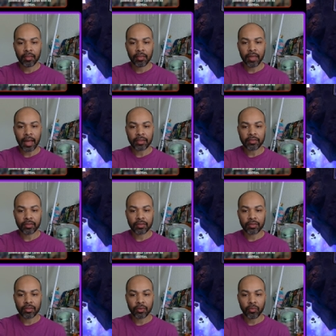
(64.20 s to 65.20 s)
that's
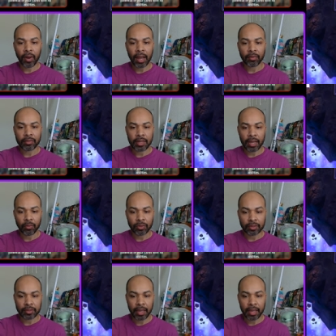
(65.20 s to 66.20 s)
the route I will
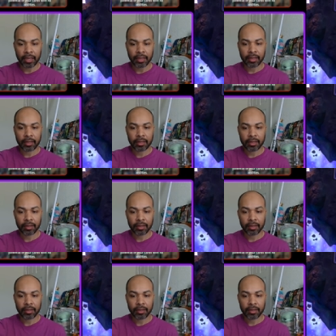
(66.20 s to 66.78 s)
take.